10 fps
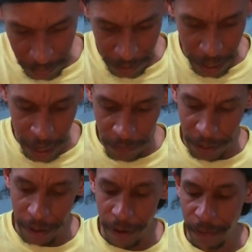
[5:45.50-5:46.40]
There
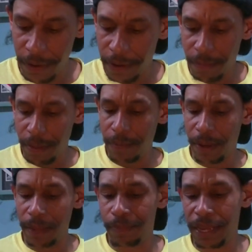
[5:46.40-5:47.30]
we go. Big
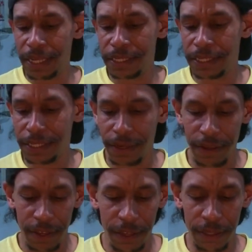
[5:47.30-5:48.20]
Bite Baits,
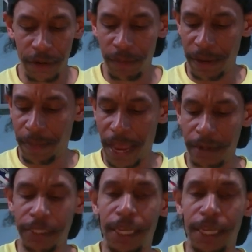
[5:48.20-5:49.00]
a little bit of paddle